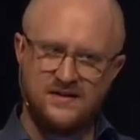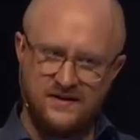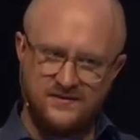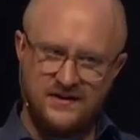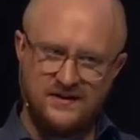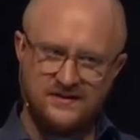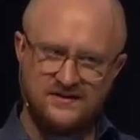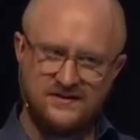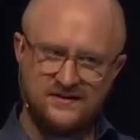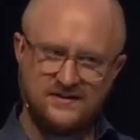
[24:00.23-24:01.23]
their gifting.
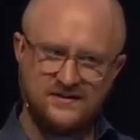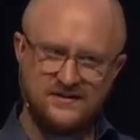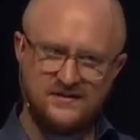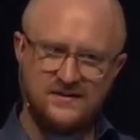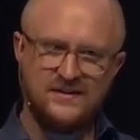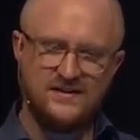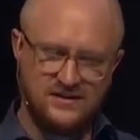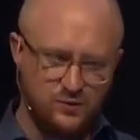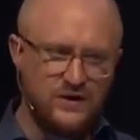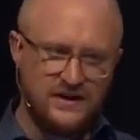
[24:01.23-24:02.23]

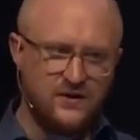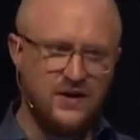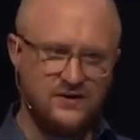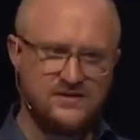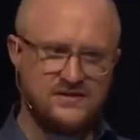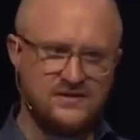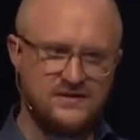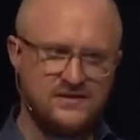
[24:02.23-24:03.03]
It's really gross.